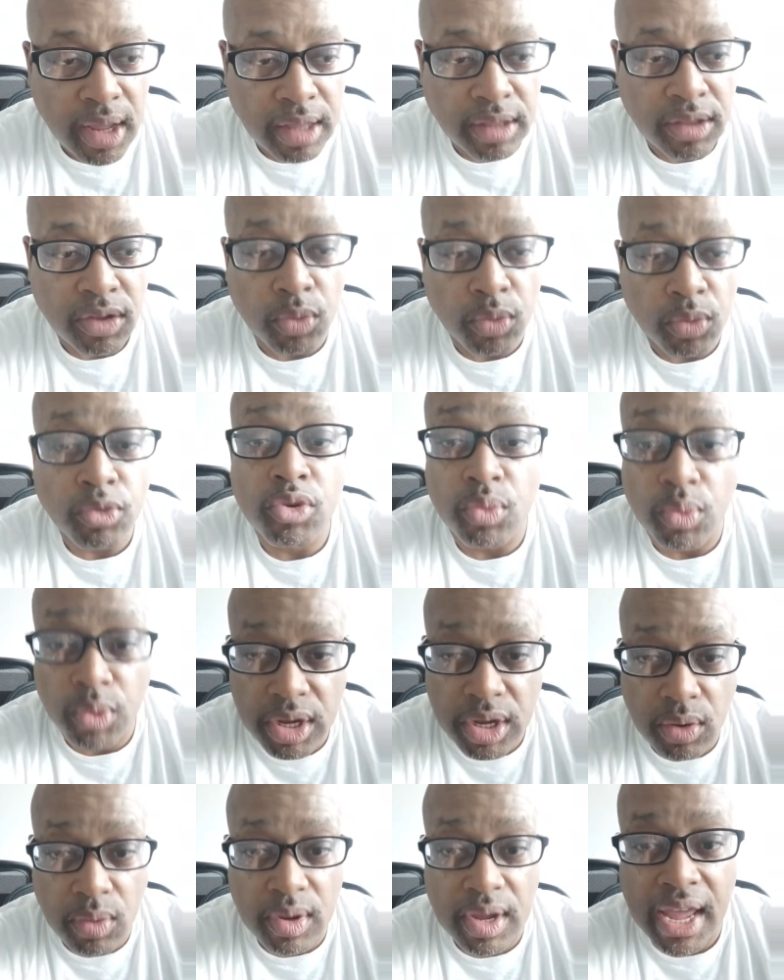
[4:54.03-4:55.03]
and to
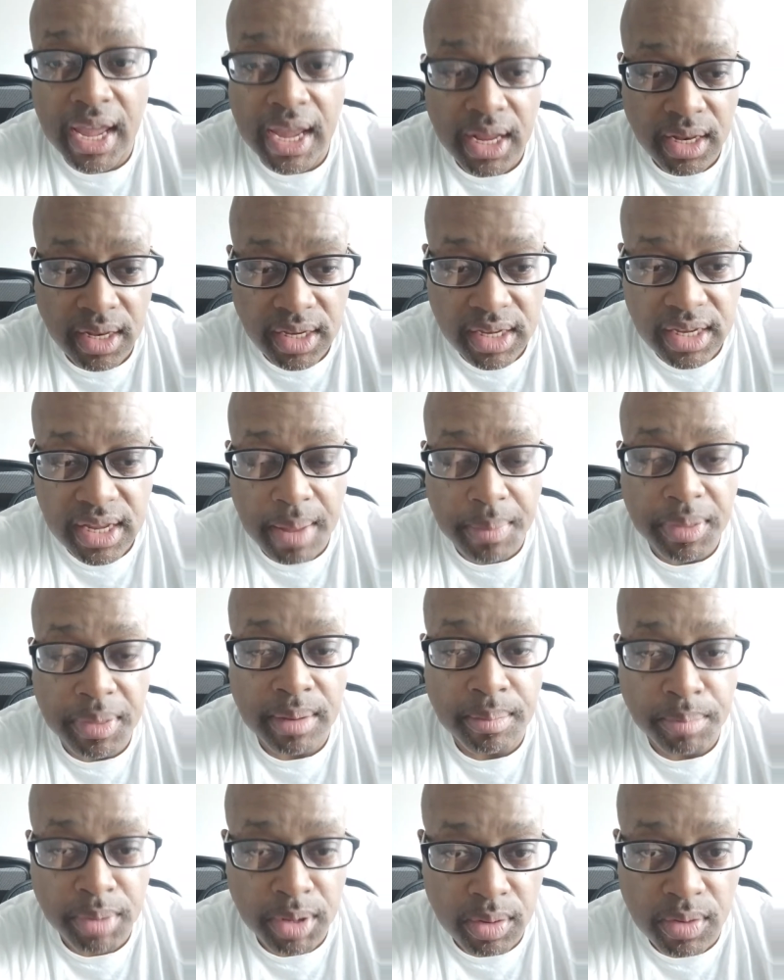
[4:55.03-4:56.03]
recreate
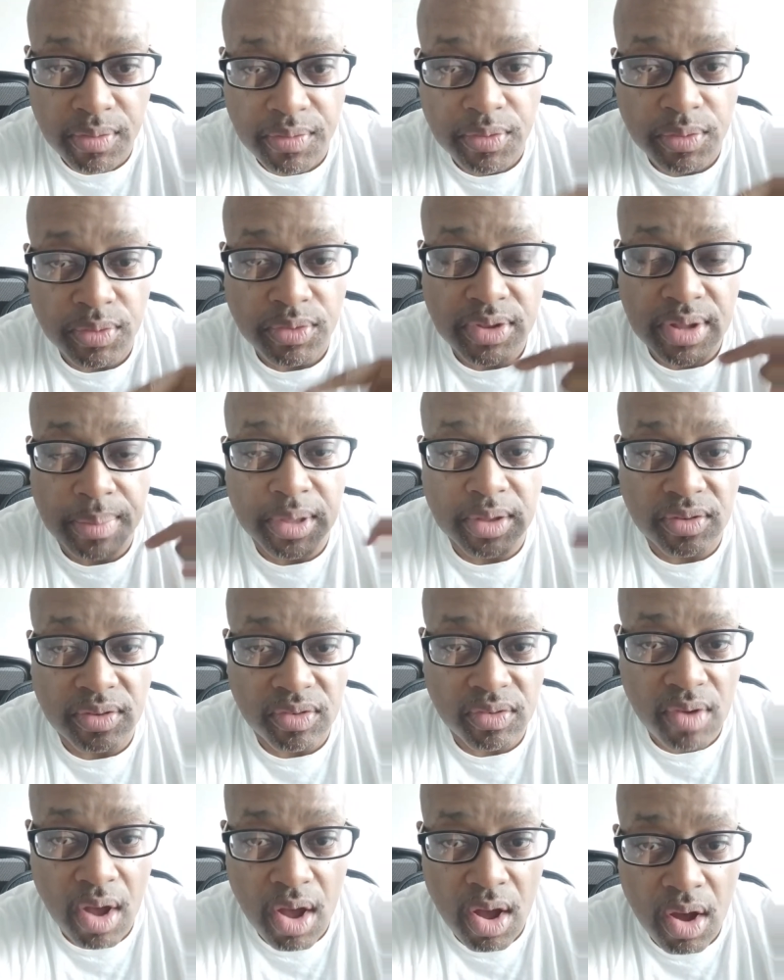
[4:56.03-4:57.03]
something beautiful, something
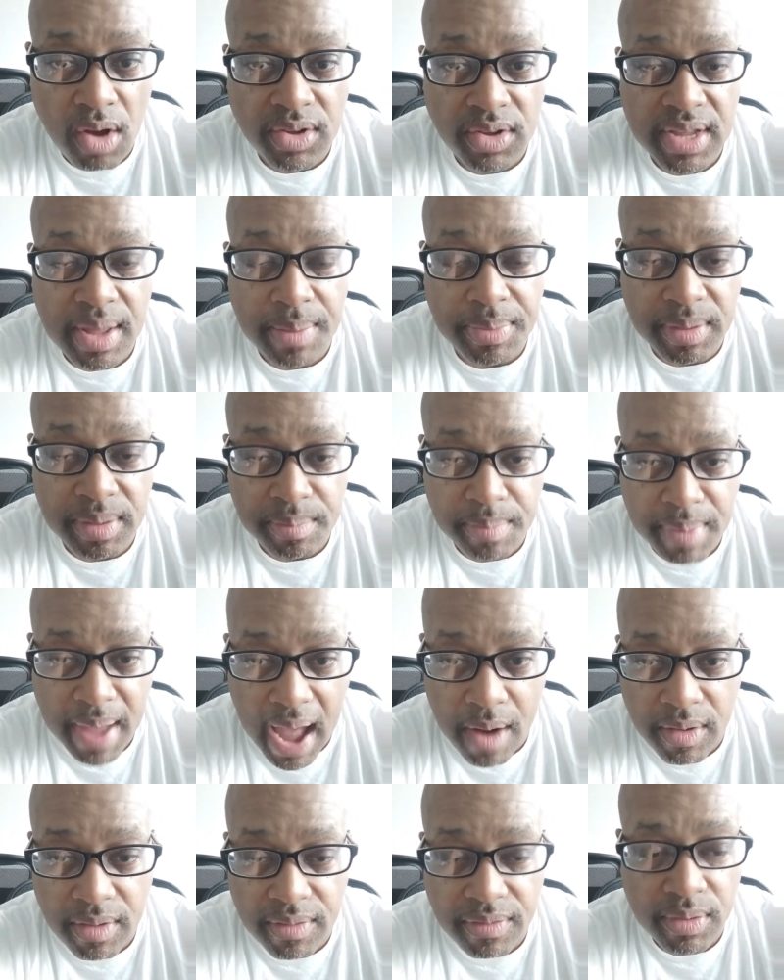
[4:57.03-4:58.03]
strong, something
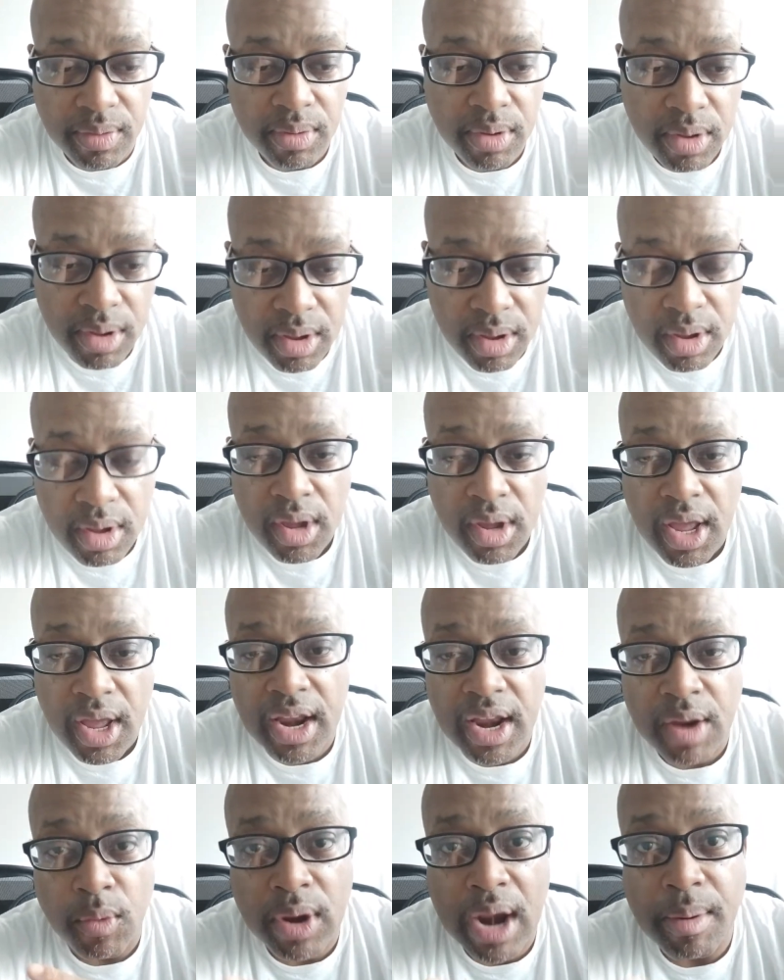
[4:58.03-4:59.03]
powerful.
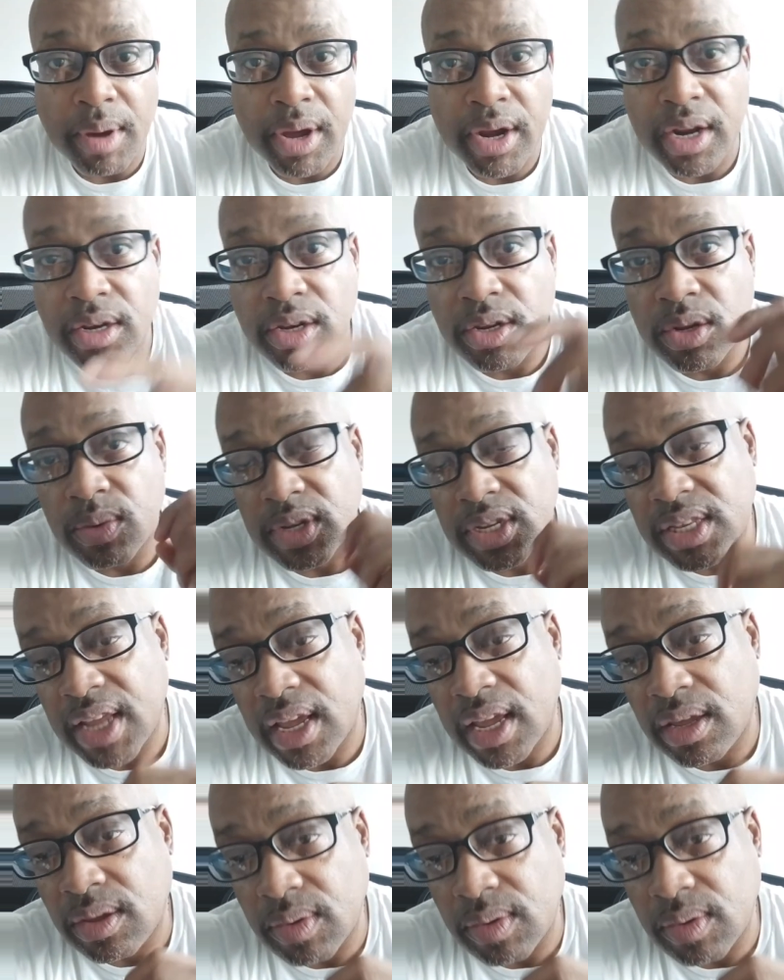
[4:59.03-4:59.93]
And what I'm going to do is take you